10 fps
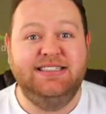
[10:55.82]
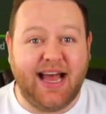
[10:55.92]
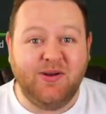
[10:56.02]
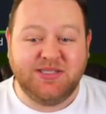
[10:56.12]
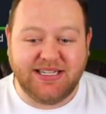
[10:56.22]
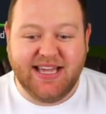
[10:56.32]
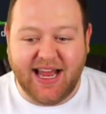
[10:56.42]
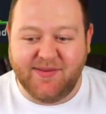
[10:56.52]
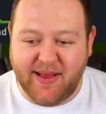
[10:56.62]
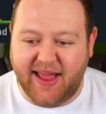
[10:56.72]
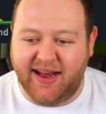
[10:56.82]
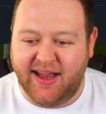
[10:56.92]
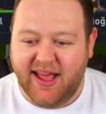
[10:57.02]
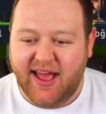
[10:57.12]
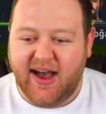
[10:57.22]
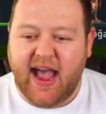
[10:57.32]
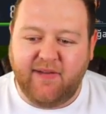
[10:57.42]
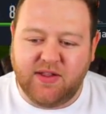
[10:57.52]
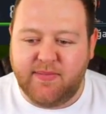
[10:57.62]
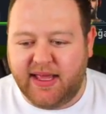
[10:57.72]
down to 10 men. I
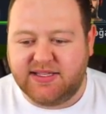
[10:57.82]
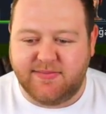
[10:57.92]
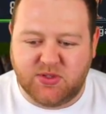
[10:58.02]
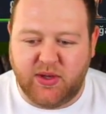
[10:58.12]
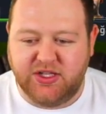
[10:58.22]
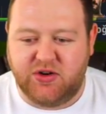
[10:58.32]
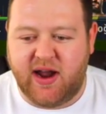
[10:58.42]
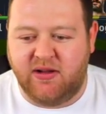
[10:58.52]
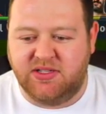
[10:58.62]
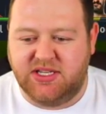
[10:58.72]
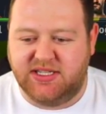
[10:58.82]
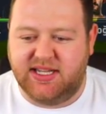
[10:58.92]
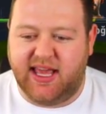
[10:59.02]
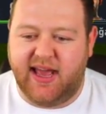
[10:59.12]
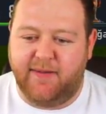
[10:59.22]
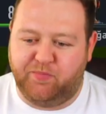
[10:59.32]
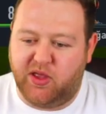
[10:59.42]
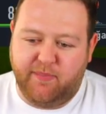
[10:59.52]
have to make some switch arounds just to get